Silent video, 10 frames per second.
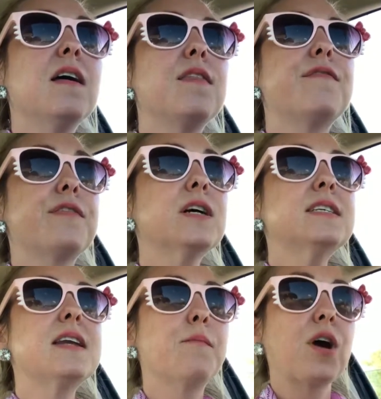The
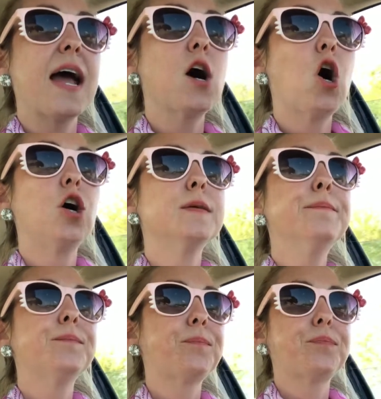first number I called,
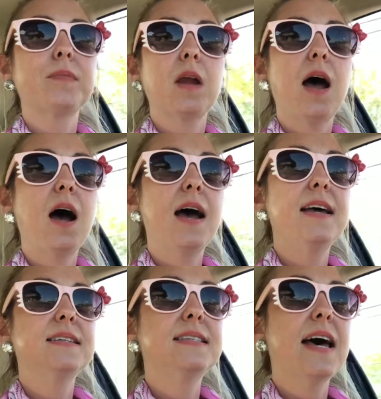
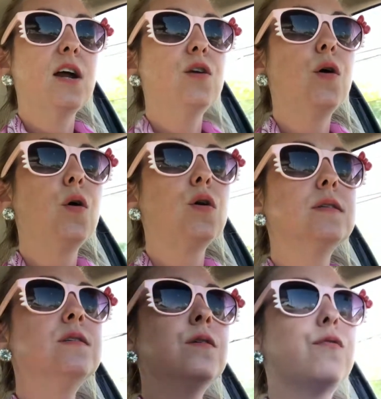I sat on
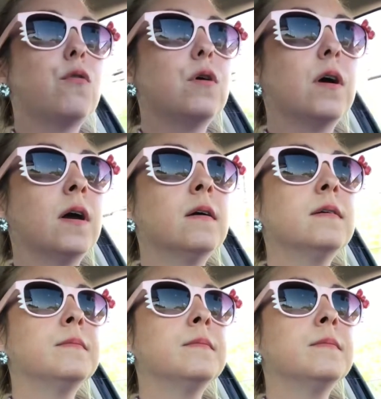hold for